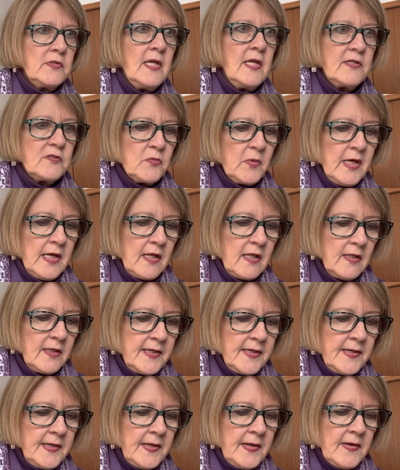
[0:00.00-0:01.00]
as well?
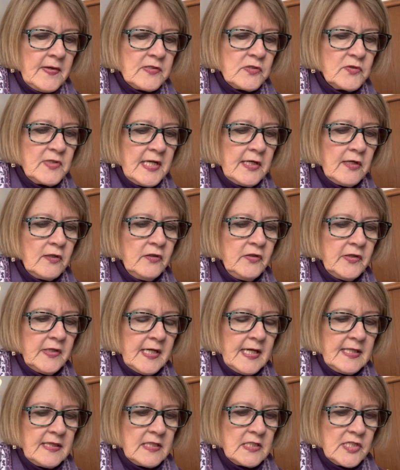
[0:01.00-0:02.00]
So take a look
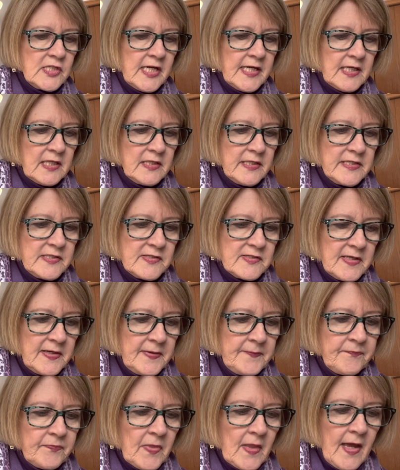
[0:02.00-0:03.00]
at the checklist.
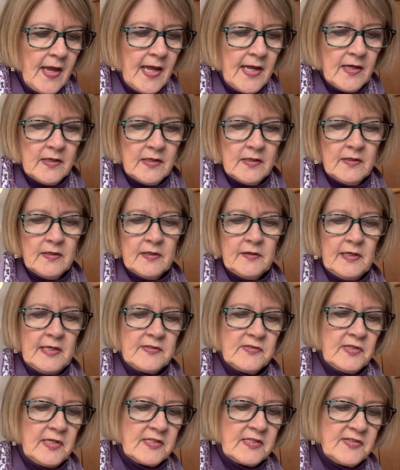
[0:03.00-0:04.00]
And as
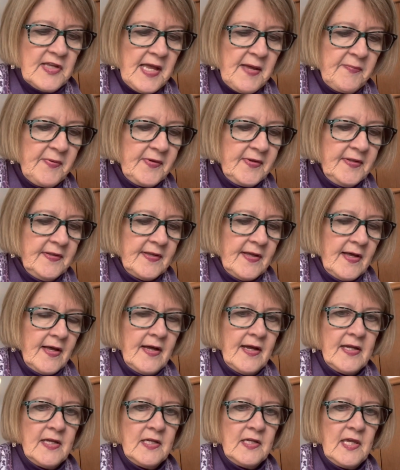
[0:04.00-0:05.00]
an example,
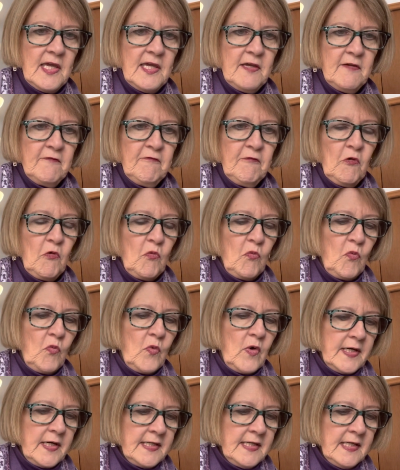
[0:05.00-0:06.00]
I gave
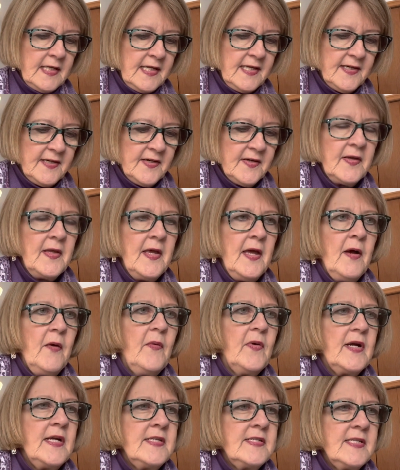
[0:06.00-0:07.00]
one here
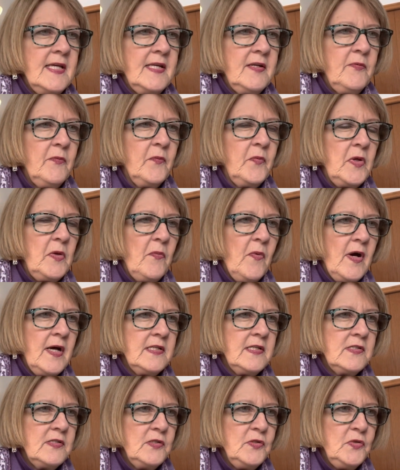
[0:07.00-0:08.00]
where I said we
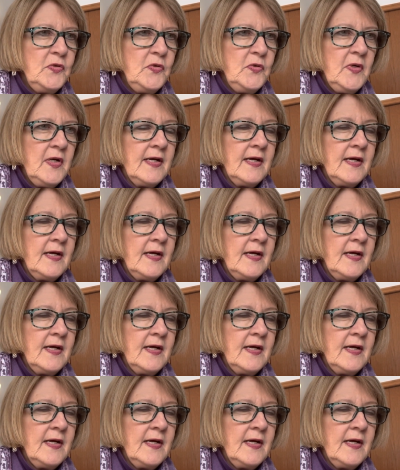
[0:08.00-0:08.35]
want to